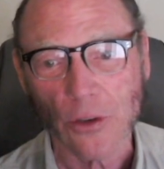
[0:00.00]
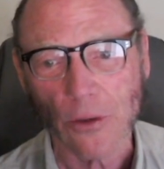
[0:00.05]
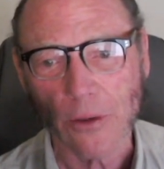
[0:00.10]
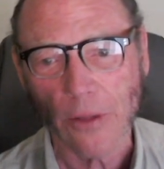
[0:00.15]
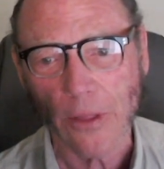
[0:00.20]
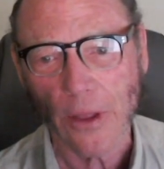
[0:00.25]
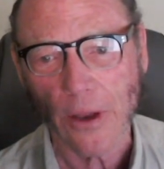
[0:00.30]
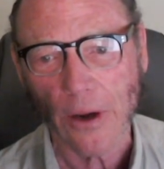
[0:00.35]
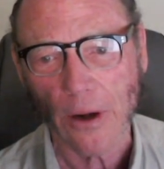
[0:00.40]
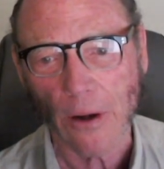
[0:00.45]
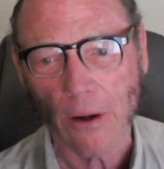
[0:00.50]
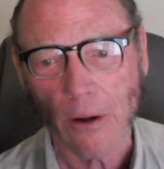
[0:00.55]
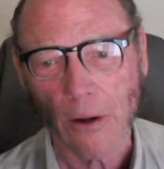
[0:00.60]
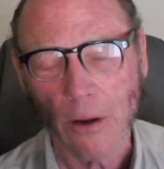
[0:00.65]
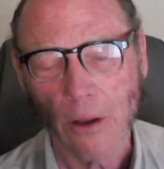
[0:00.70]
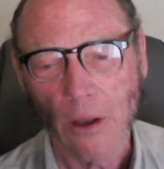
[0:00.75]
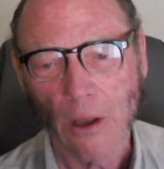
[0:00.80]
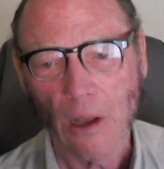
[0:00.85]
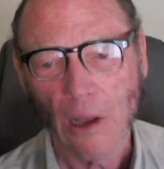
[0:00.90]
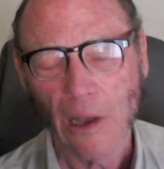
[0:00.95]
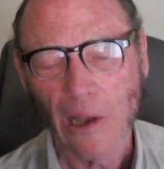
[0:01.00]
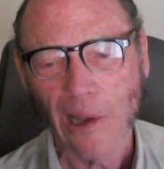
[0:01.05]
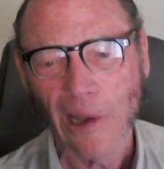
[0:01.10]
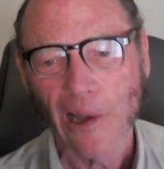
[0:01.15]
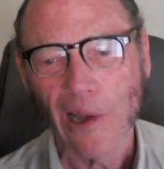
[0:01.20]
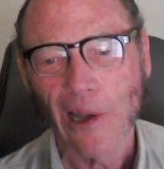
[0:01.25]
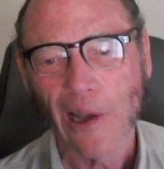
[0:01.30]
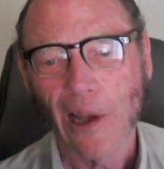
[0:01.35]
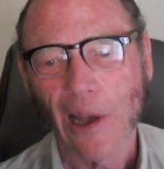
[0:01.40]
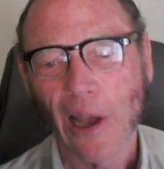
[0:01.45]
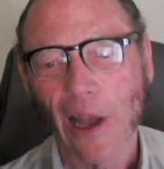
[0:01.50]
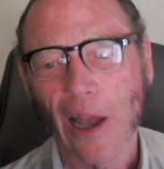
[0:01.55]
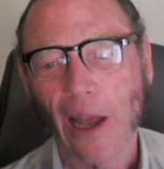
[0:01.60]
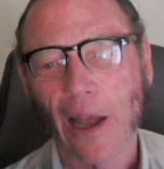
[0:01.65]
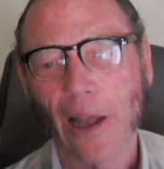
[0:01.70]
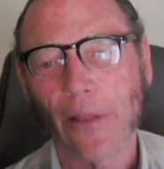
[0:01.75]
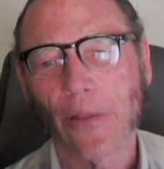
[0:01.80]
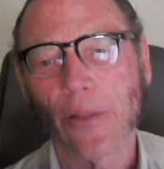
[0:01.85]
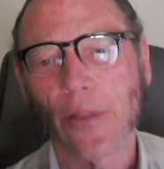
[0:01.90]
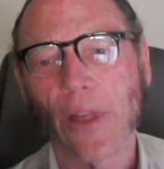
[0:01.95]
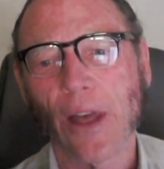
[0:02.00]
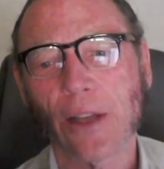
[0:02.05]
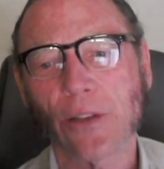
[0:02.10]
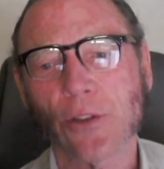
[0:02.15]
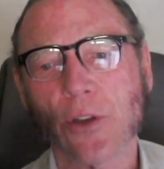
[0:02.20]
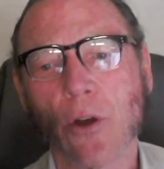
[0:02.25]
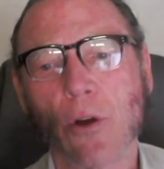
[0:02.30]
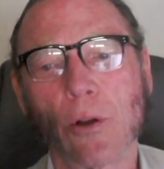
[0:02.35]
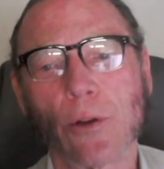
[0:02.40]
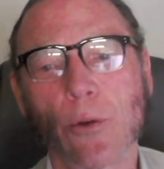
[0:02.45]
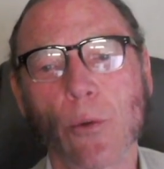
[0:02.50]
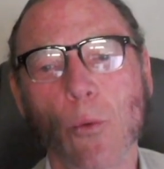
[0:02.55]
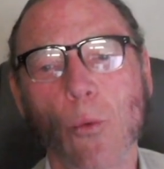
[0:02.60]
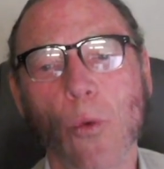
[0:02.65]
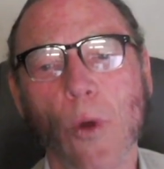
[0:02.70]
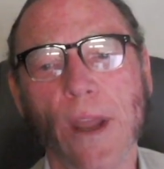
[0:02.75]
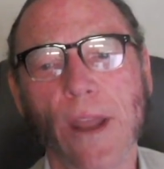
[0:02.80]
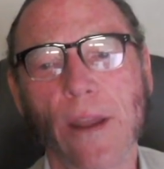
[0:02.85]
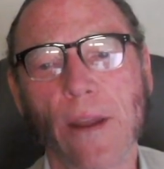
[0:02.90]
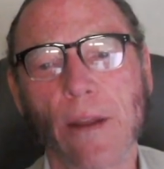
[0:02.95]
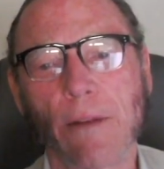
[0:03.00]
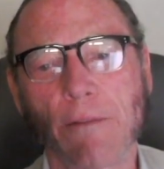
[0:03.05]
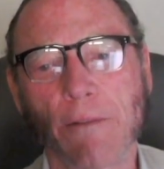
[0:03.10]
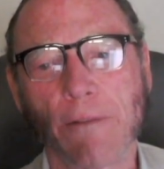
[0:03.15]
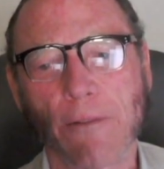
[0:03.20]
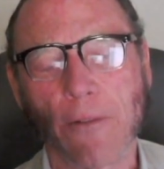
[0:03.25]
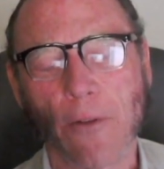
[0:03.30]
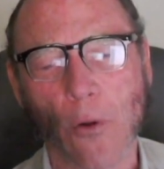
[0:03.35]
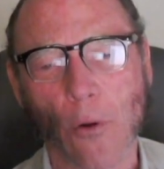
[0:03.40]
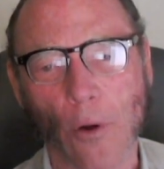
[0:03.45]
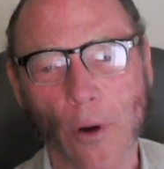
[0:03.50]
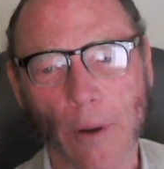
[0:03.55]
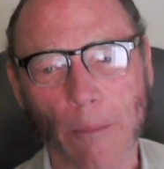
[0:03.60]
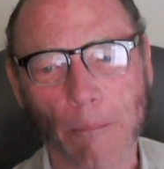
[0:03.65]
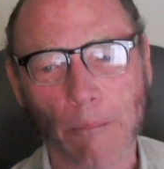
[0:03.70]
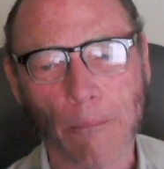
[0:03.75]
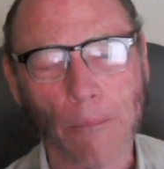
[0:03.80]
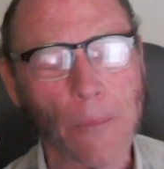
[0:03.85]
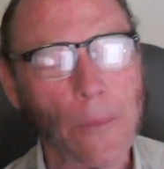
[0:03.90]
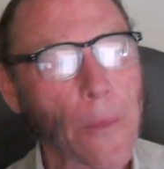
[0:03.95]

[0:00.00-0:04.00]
there. And that's called a waveform.